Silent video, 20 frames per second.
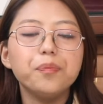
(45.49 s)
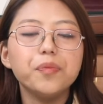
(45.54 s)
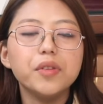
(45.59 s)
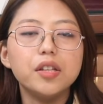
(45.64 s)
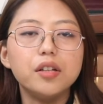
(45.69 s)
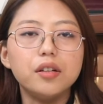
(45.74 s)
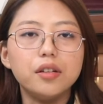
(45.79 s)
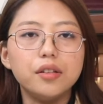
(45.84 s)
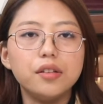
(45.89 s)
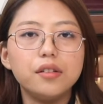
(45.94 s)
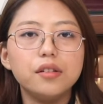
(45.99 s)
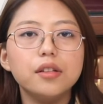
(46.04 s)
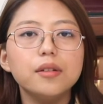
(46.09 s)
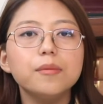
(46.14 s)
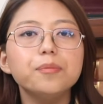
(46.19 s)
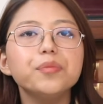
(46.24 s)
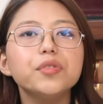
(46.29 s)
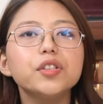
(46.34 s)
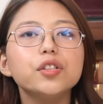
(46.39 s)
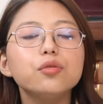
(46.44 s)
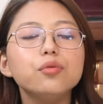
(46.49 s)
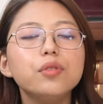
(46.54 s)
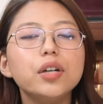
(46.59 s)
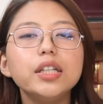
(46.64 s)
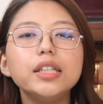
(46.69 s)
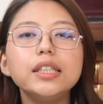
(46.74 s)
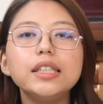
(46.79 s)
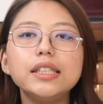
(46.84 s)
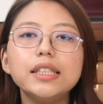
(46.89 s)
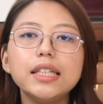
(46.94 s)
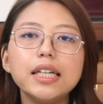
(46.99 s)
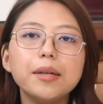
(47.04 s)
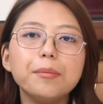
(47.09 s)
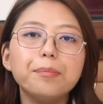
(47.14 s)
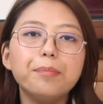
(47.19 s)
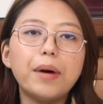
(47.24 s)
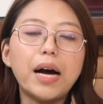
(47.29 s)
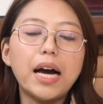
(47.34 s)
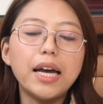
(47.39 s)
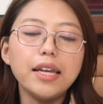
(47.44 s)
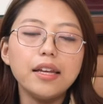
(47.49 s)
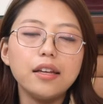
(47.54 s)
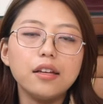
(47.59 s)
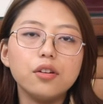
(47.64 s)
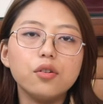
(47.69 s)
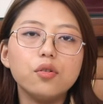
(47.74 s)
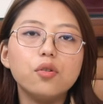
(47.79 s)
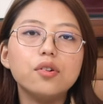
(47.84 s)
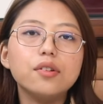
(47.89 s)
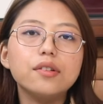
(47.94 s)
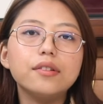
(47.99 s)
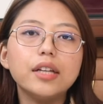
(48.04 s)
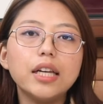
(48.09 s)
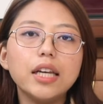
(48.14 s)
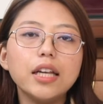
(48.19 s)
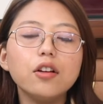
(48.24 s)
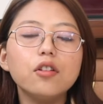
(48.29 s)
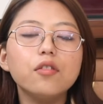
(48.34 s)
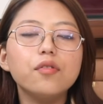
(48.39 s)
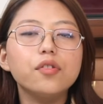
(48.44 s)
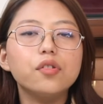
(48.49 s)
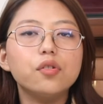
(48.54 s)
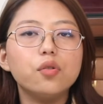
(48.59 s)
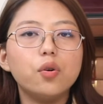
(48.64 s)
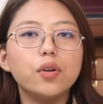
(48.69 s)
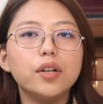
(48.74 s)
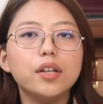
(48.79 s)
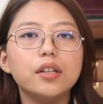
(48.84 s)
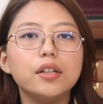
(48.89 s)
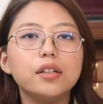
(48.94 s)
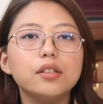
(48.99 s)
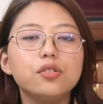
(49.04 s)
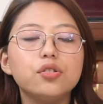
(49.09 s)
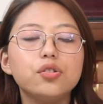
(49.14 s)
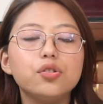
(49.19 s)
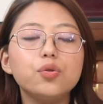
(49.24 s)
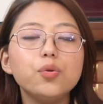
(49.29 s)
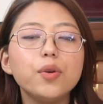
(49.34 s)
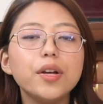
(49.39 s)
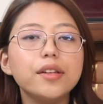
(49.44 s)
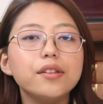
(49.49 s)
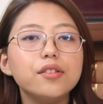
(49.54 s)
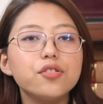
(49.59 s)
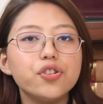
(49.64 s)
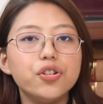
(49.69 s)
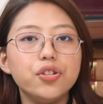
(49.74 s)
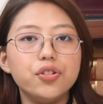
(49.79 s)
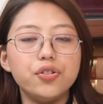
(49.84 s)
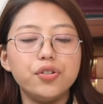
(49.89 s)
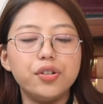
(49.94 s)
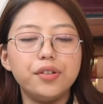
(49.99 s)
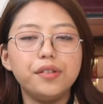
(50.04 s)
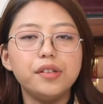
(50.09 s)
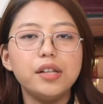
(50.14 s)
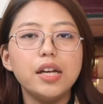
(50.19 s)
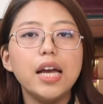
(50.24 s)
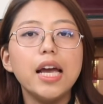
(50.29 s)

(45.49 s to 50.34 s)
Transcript: Thus, to undertake buying or selling of stock through exchanges,